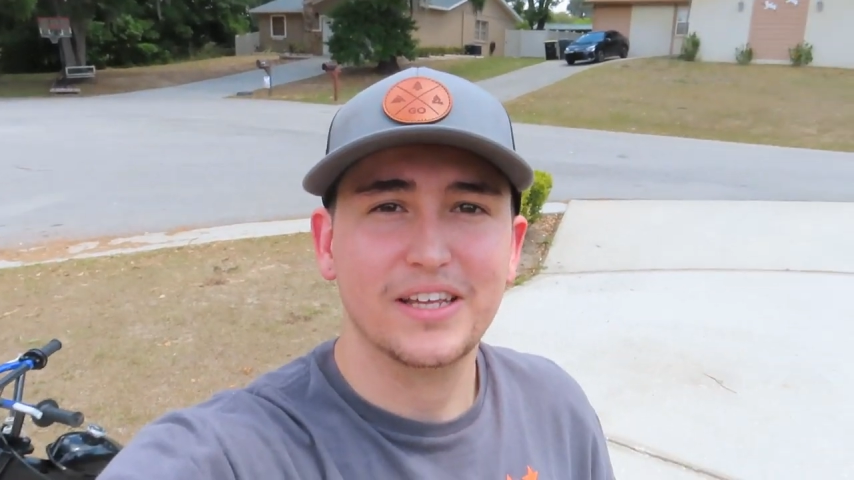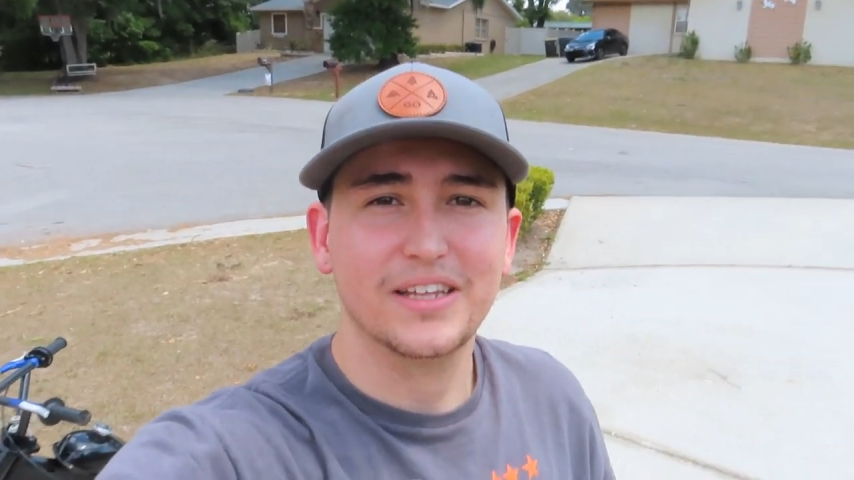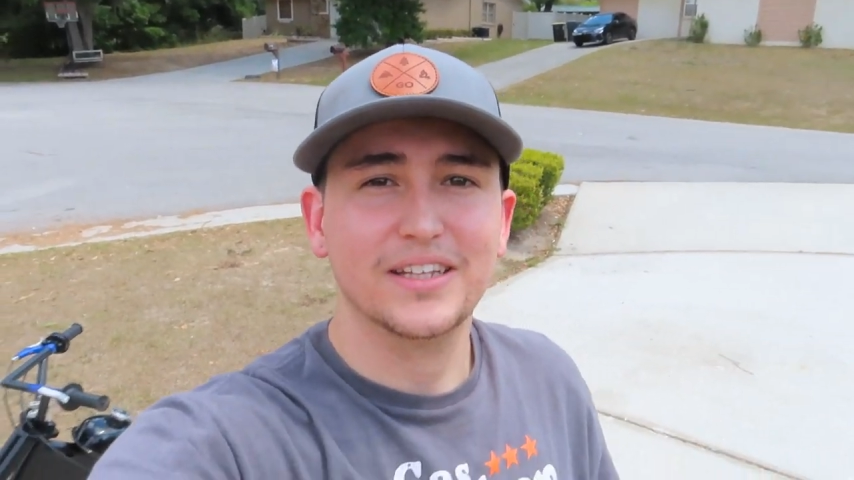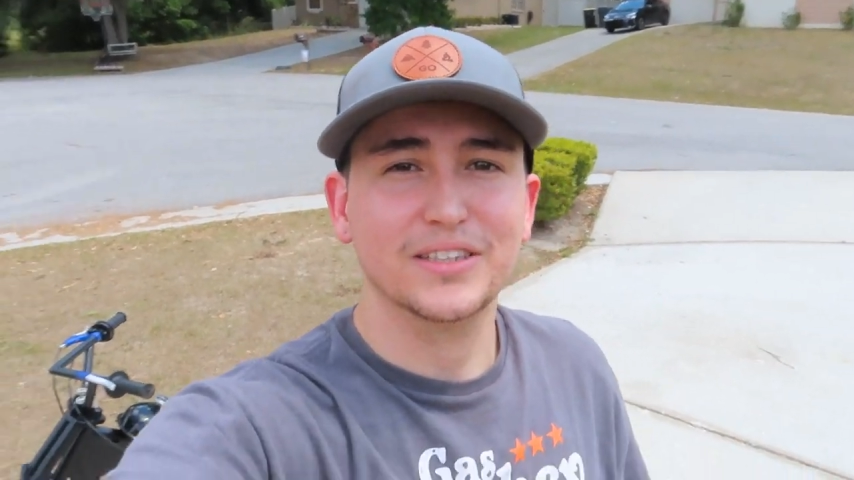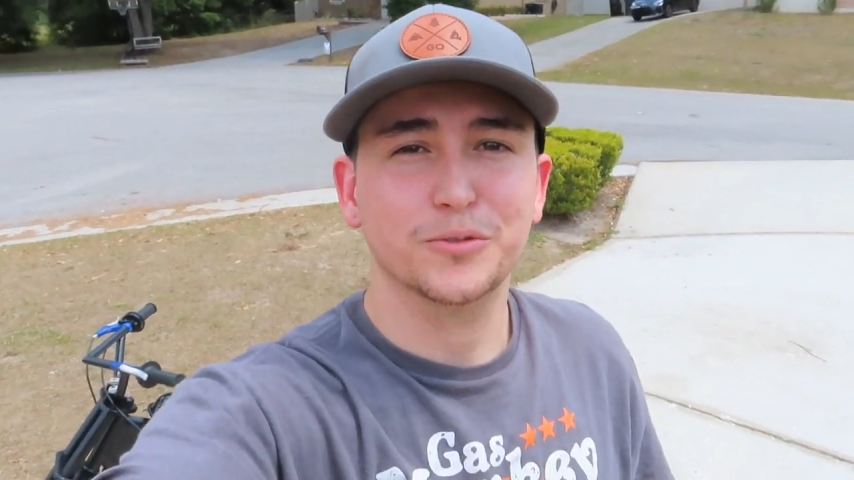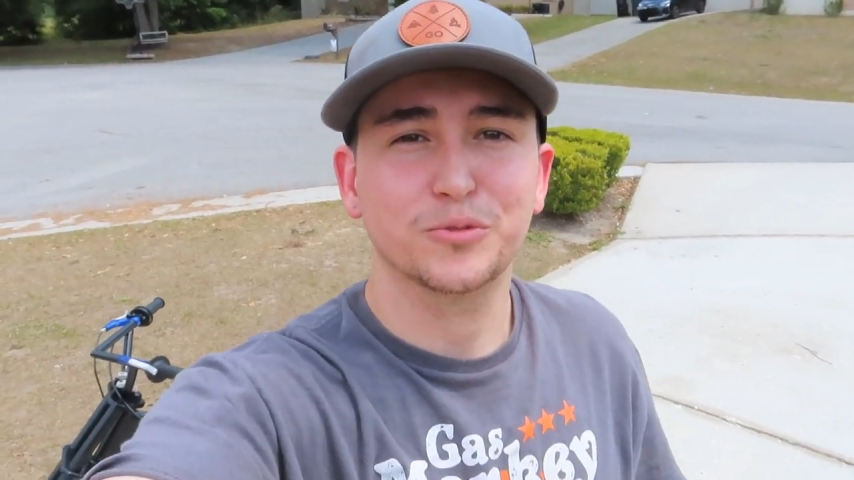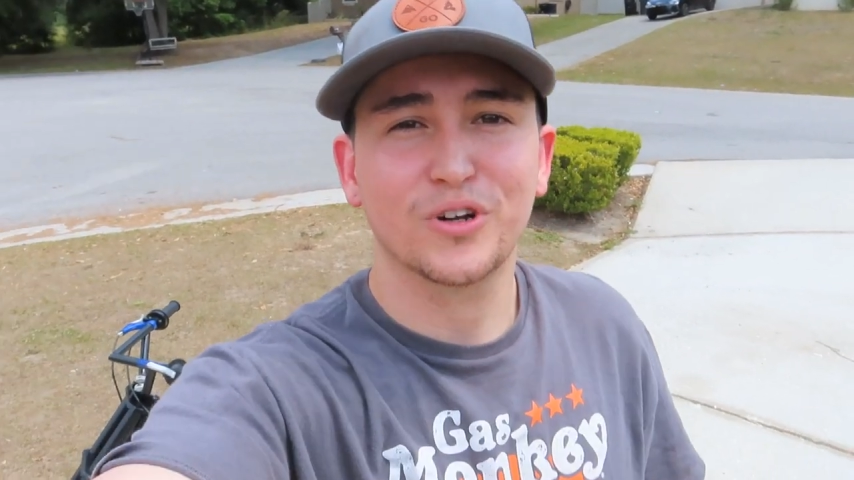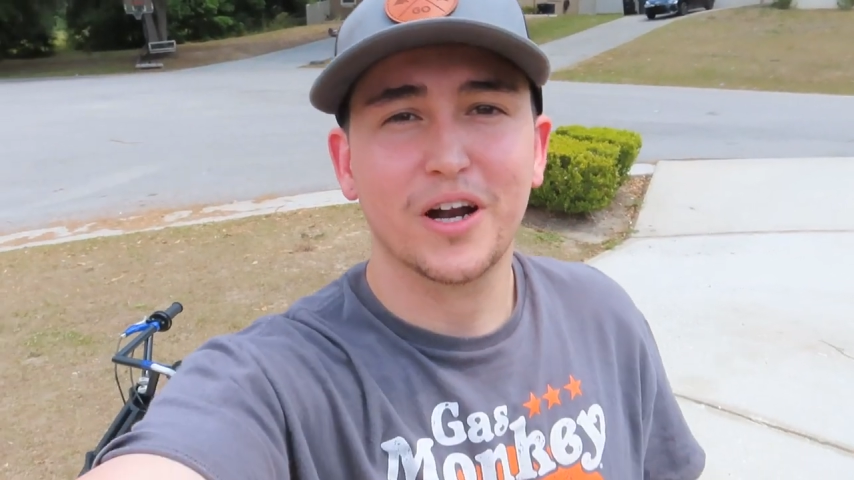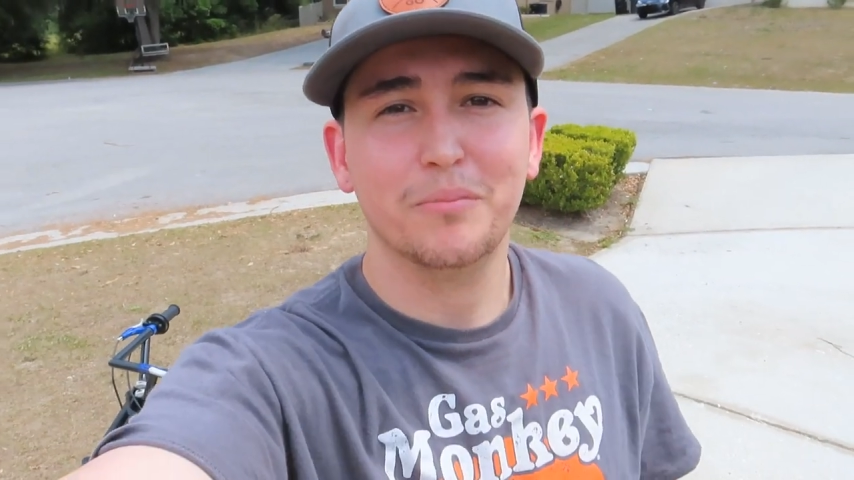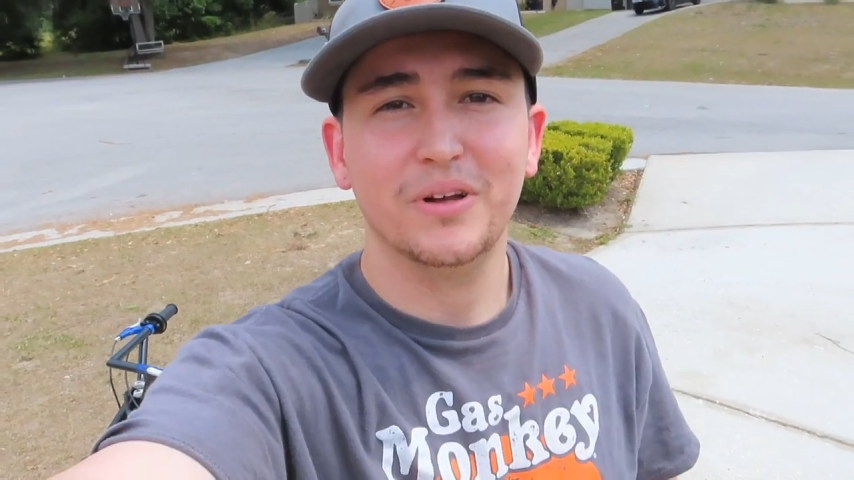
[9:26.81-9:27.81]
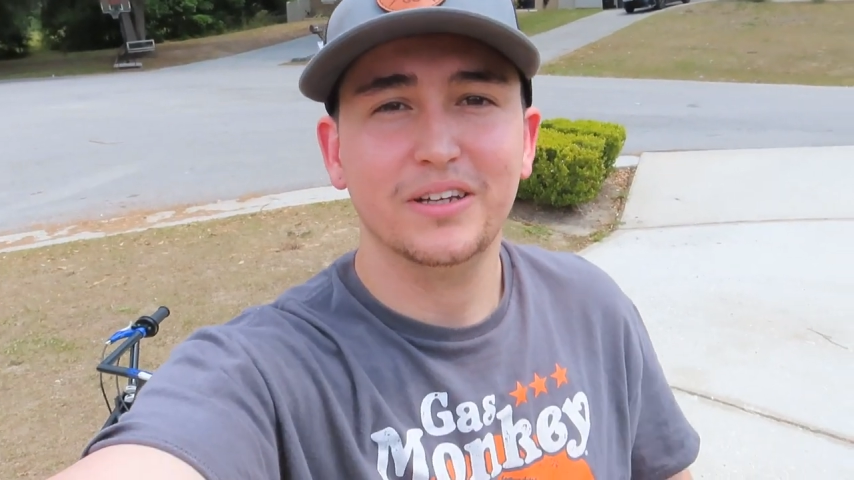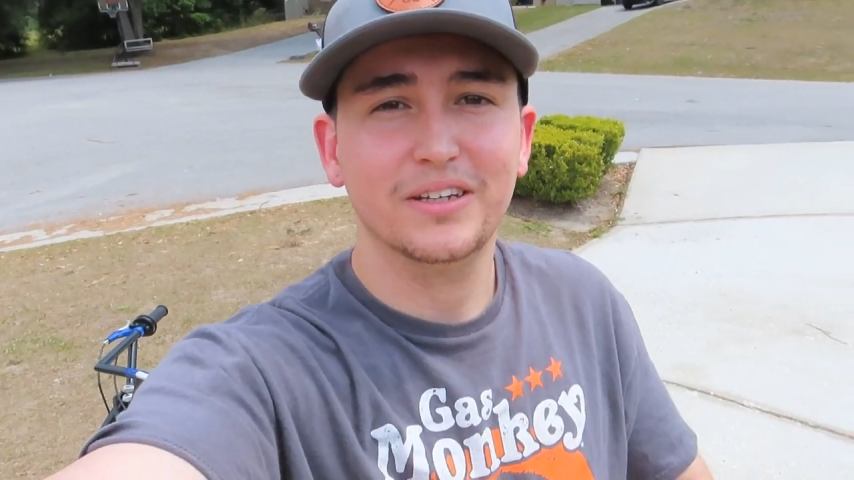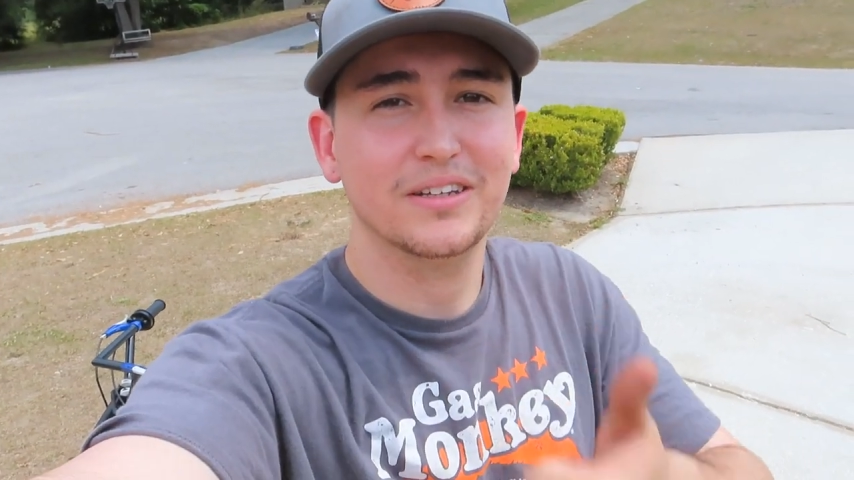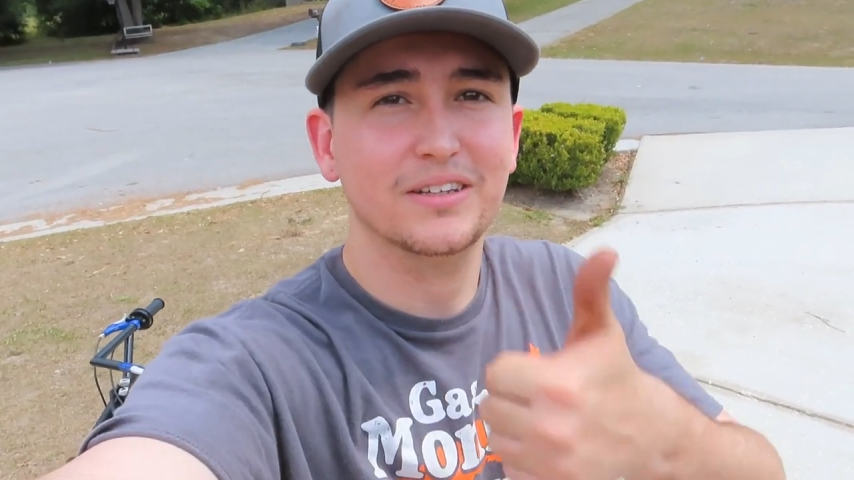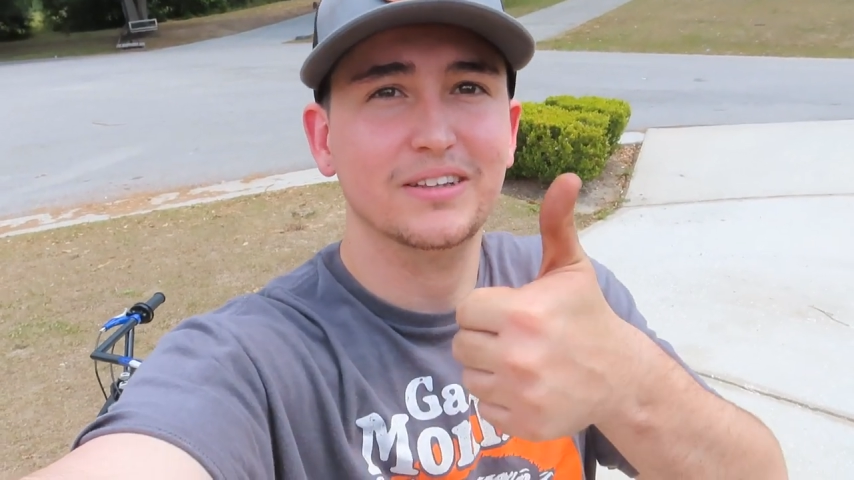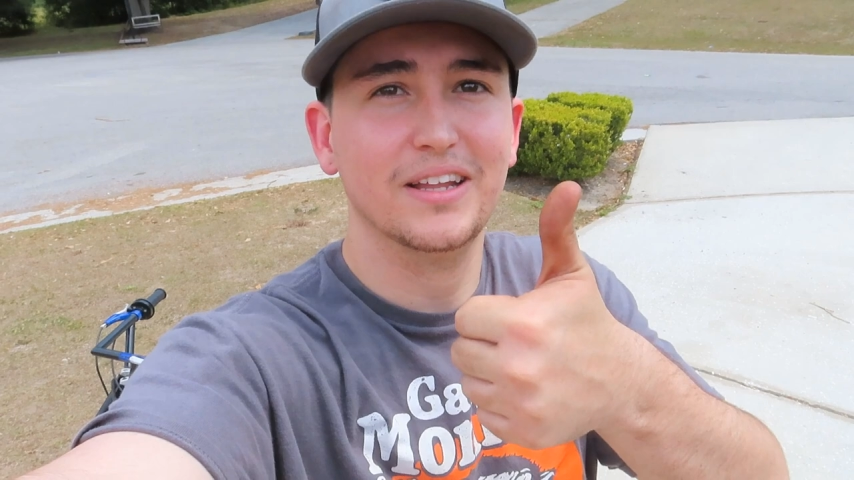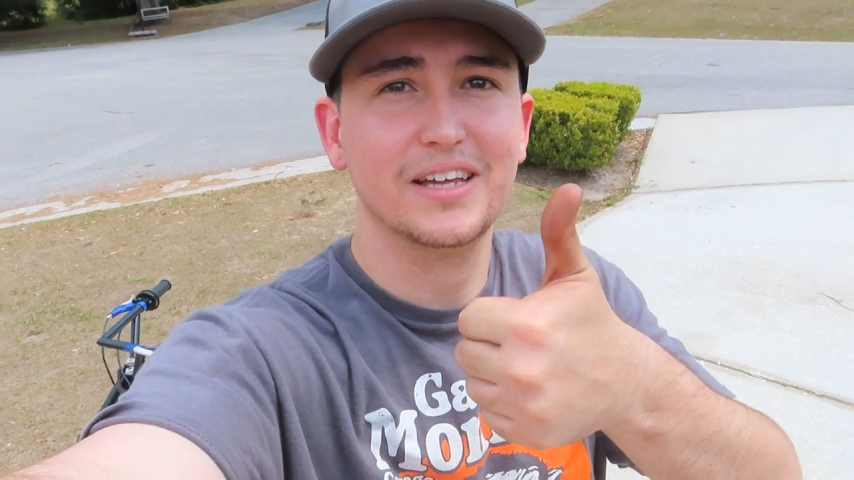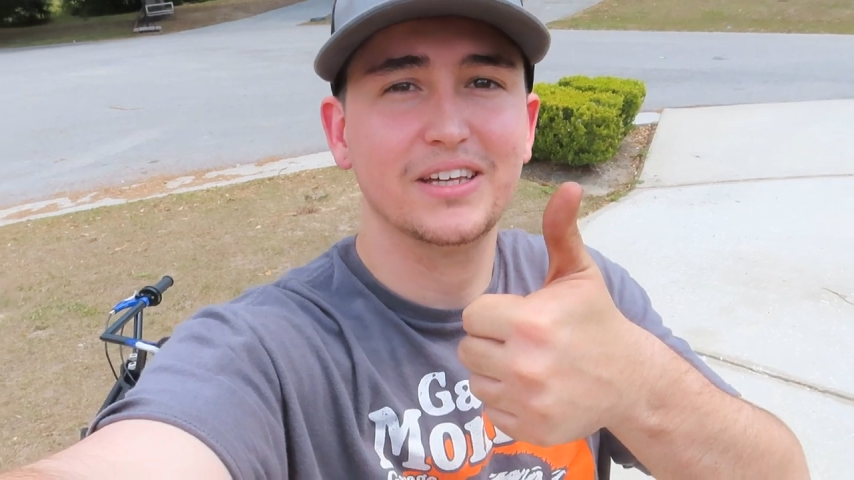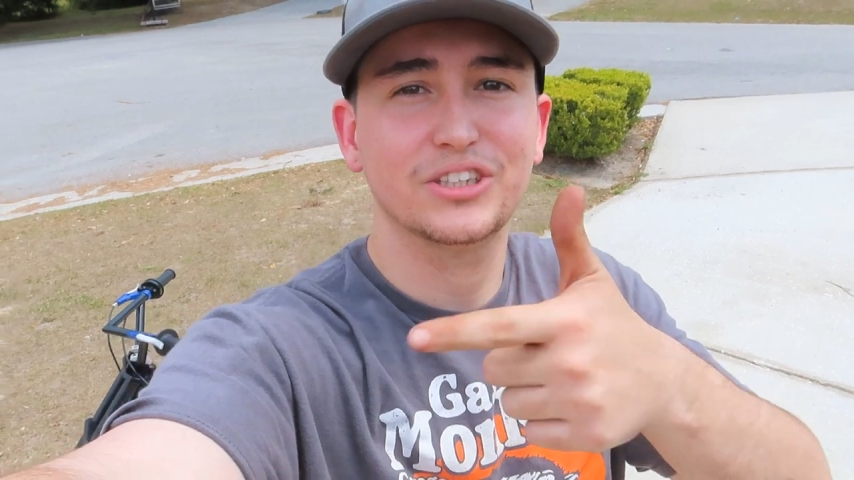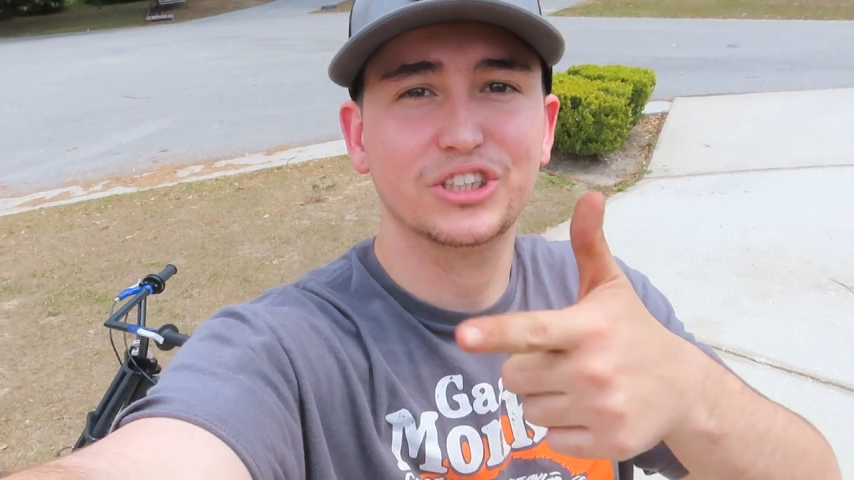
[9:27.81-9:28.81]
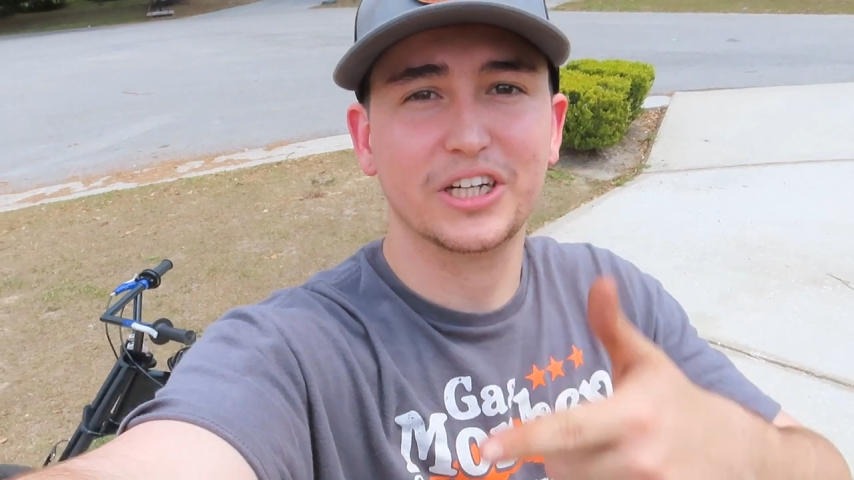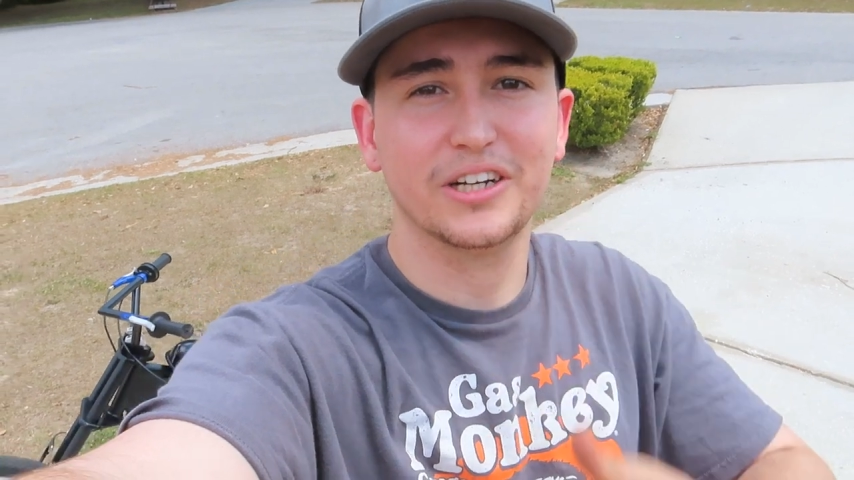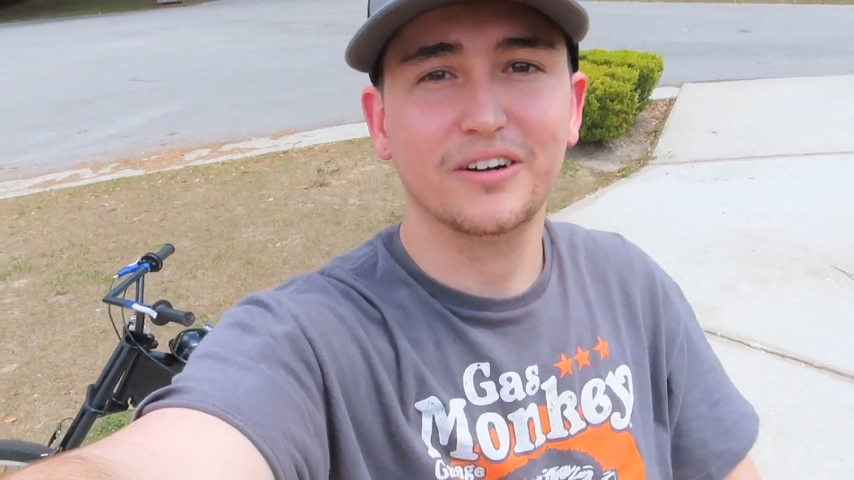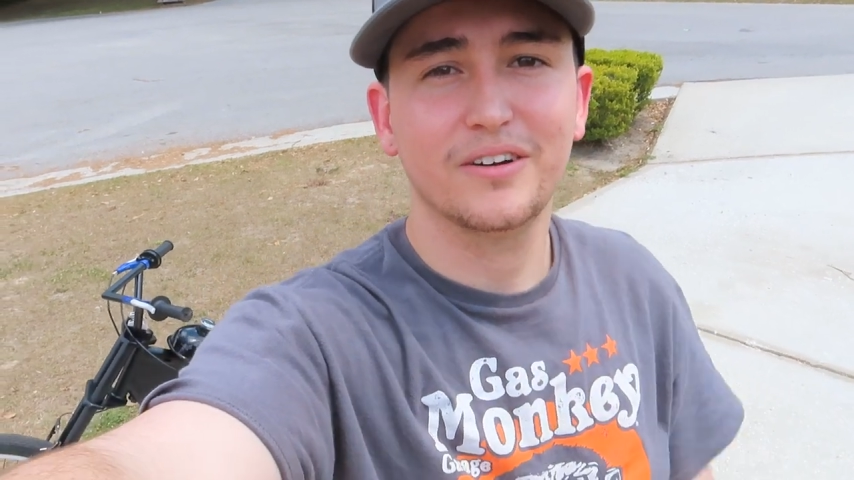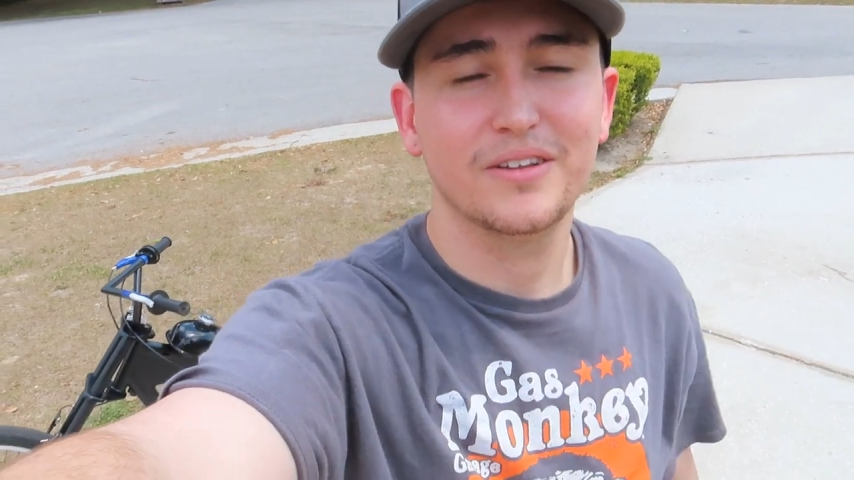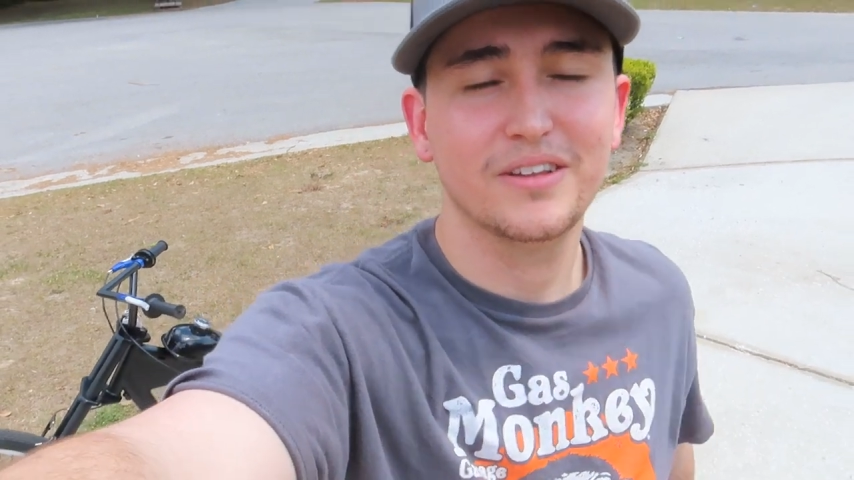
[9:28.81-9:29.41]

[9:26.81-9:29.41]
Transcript: hit that subscribe button, like, share.